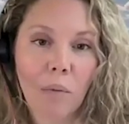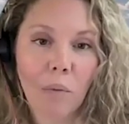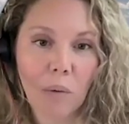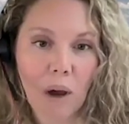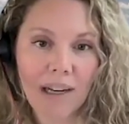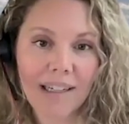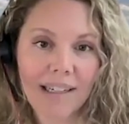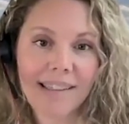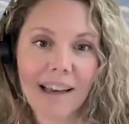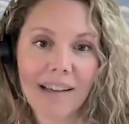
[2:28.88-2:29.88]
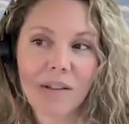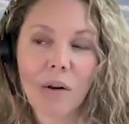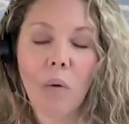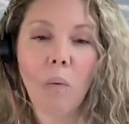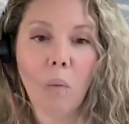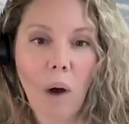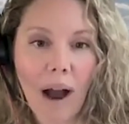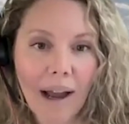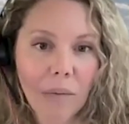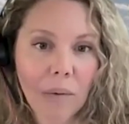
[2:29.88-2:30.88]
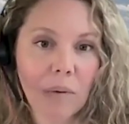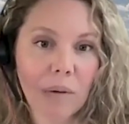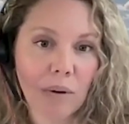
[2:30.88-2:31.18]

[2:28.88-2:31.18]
we want to discuss why we would